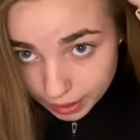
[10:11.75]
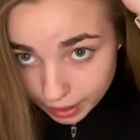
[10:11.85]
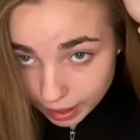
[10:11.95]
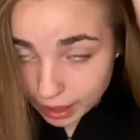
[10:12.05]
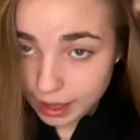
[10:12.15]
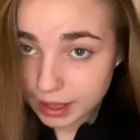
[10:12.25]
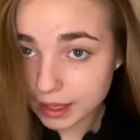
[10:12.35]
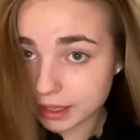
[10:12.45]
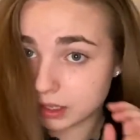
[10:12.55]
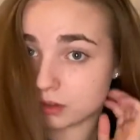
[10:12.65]

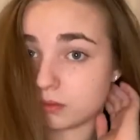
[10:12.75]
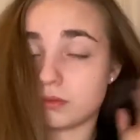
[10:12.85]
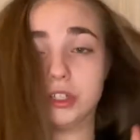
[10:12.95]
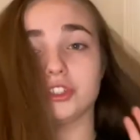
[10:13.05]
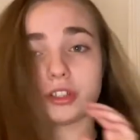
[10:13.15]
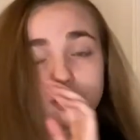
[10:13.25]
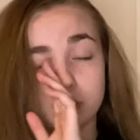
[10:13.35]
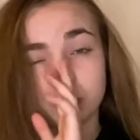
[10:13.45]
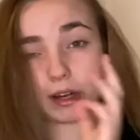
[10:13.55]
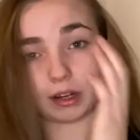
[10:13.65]
I would just
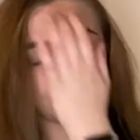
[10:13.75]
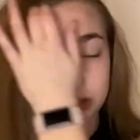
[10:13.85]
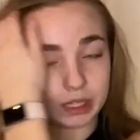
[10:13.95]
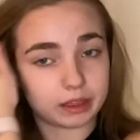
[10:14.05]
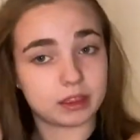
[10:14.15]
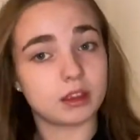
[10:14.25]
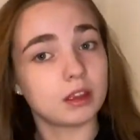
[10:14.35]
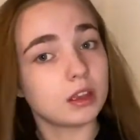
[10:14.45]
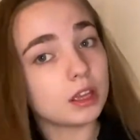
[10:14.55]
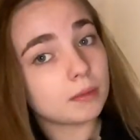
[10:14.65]
wear it with
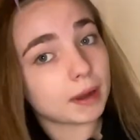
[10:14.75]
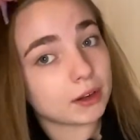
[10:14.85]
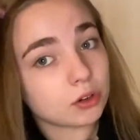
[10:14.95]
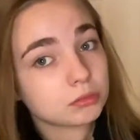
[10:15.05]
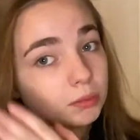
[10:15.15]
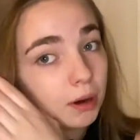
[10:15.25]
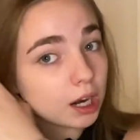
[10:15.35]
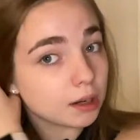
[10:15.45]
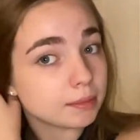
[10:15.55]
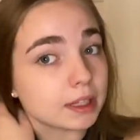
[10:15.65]
my normal
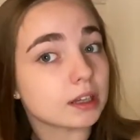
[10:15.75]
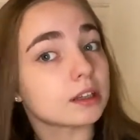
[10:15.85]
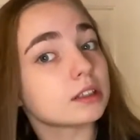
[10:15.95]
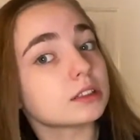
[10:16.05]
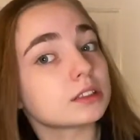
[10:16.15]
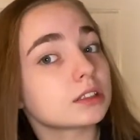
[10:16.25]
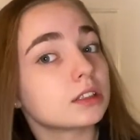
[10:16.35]
part because